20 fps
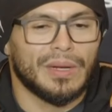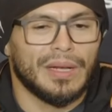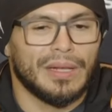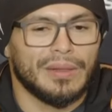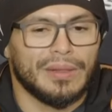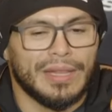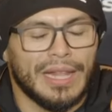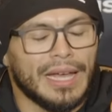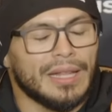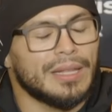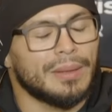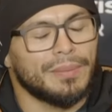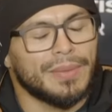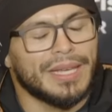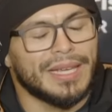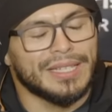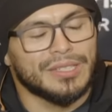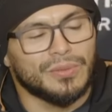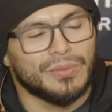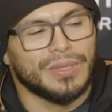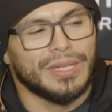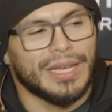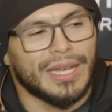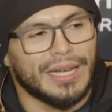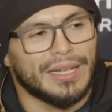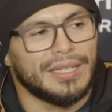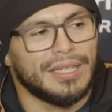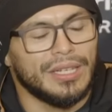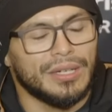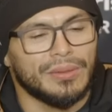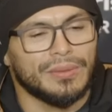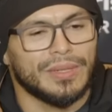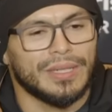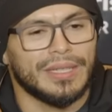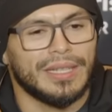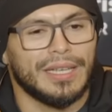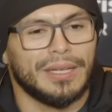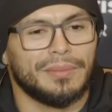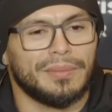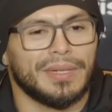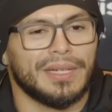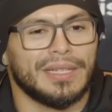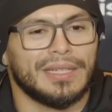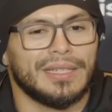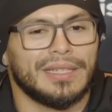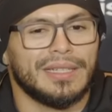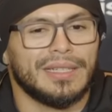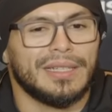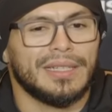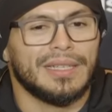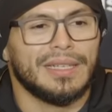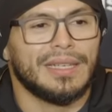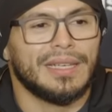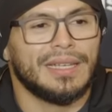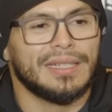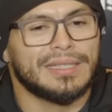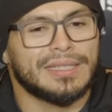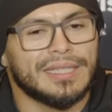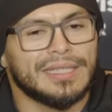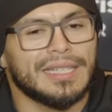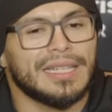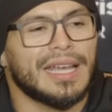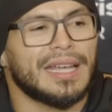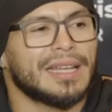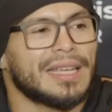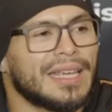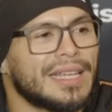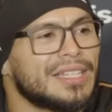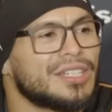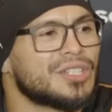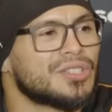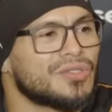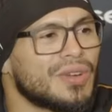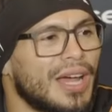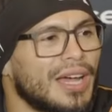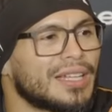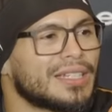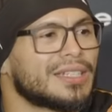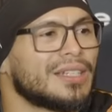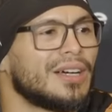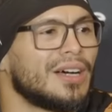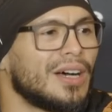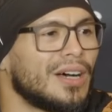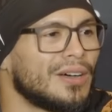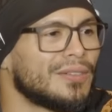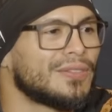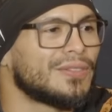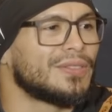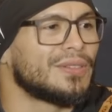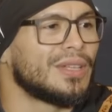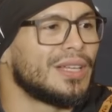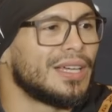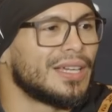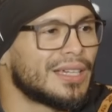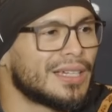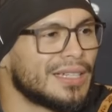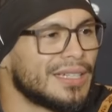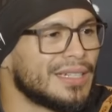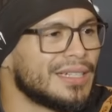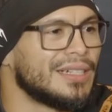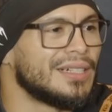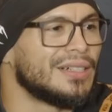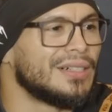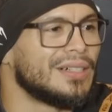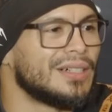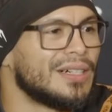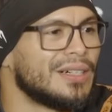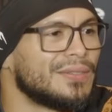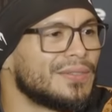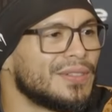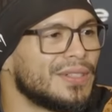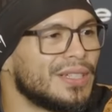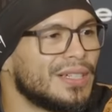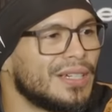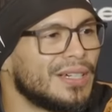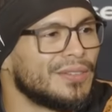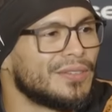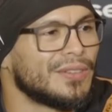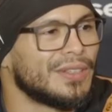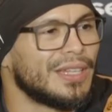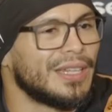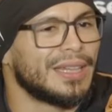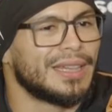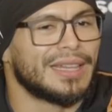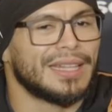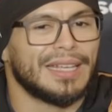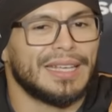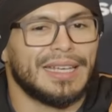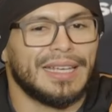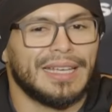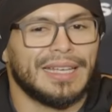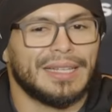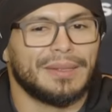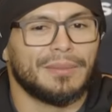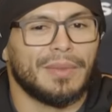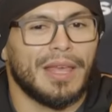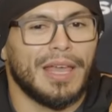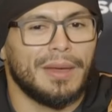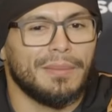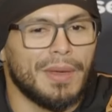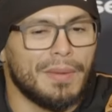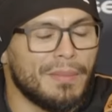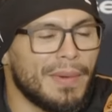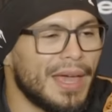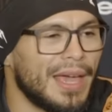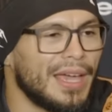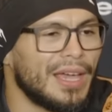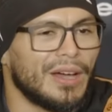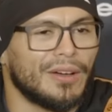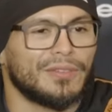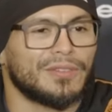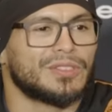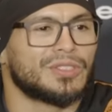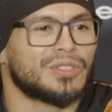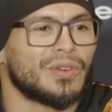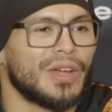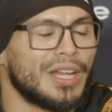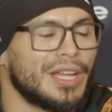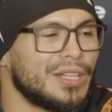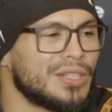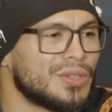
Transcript: not that because we're going to need it one day, but it's something I can distract off, like, you know, off of the MMA, off training,